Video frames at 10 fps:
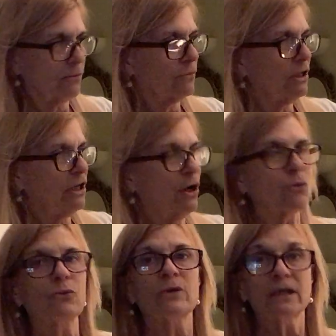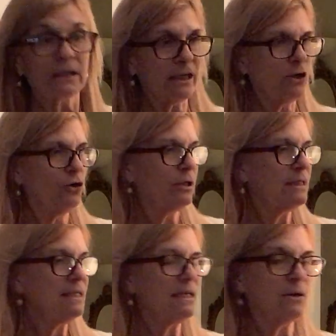you know, really good
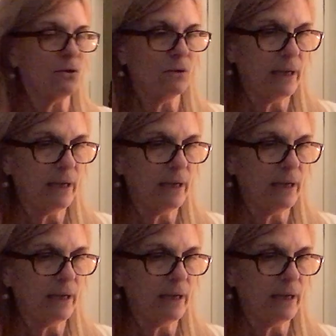deal.